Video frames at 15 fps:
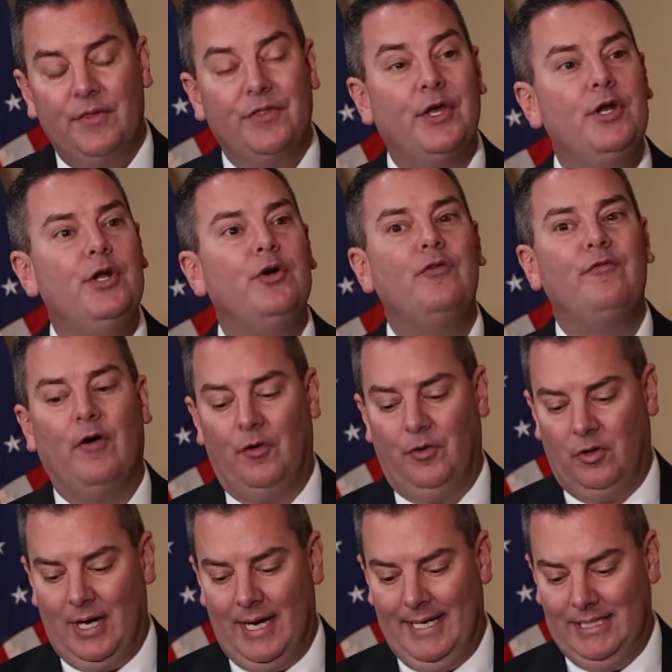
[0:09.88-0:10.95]
The new
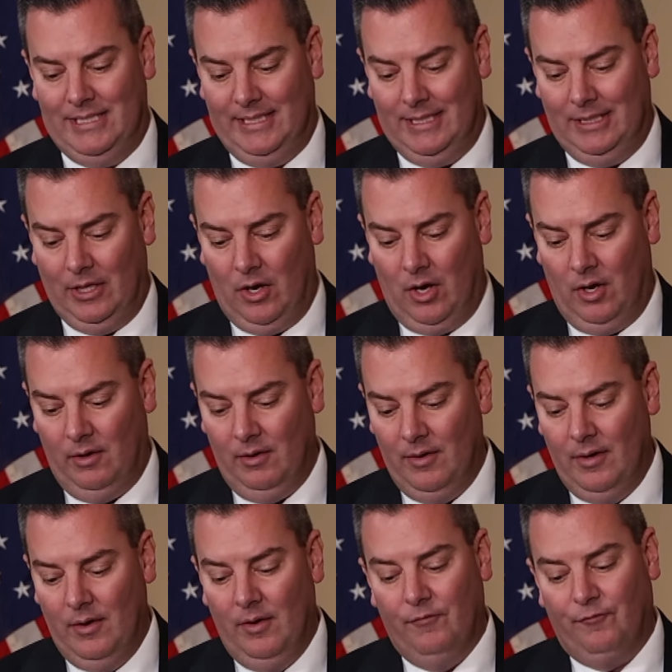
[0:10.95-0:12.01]
voter ID law
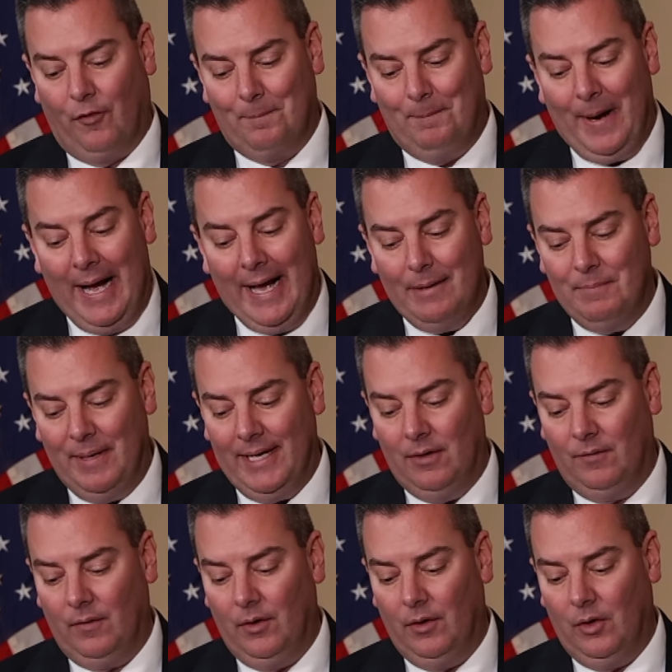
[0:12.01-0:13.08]
for by
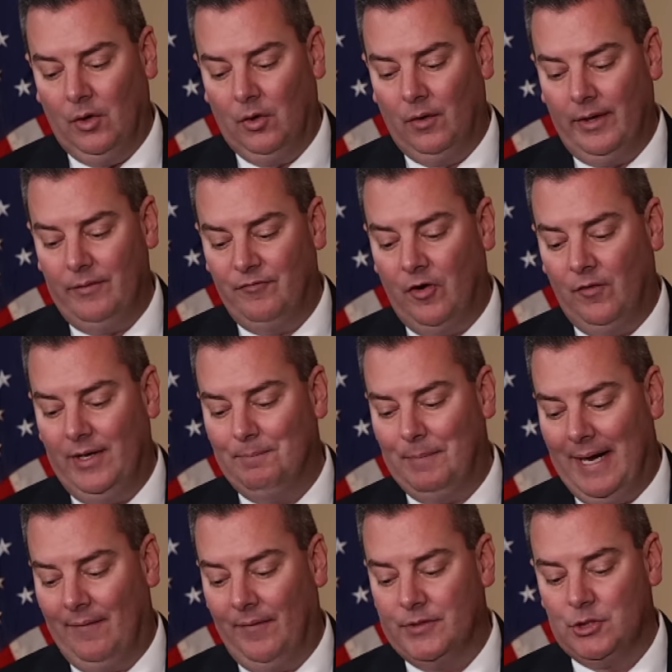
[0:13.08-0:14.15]
mail early voting
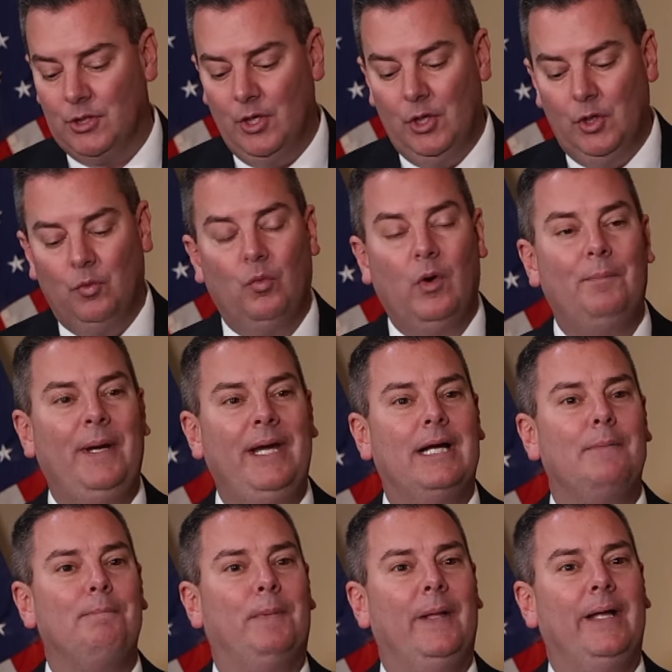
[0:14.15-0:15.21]
ballots will be
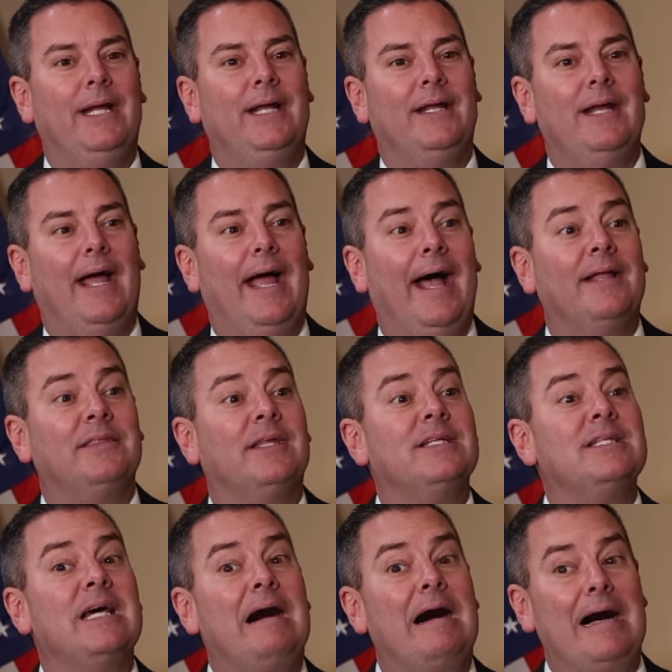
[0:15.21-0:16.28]
completed at the
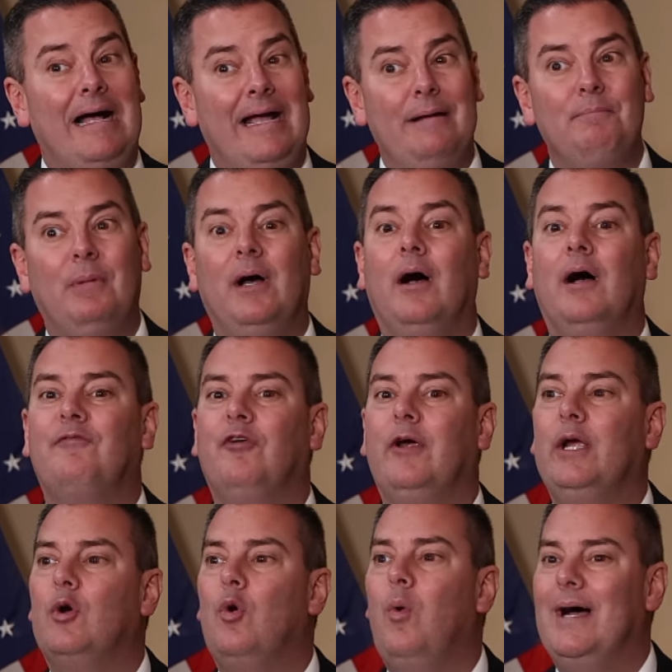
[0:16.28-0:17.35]
time of
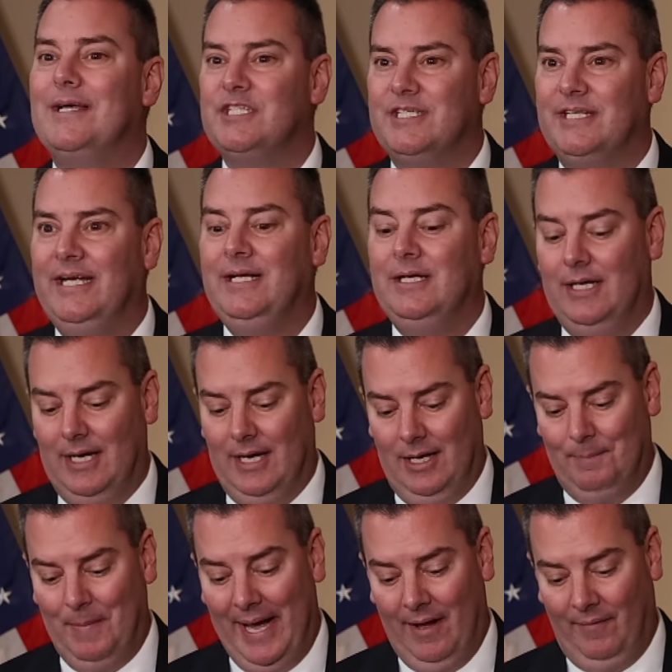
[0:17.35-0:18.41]
requesting
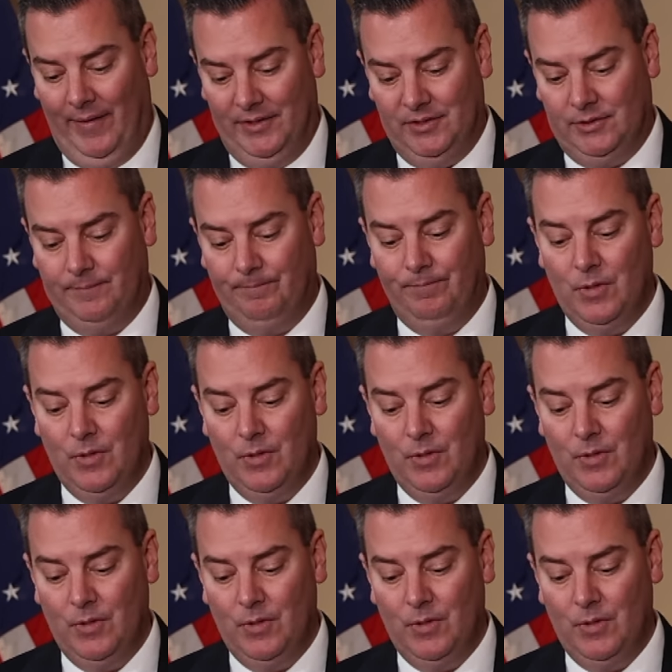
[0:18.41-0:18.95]
a ballot.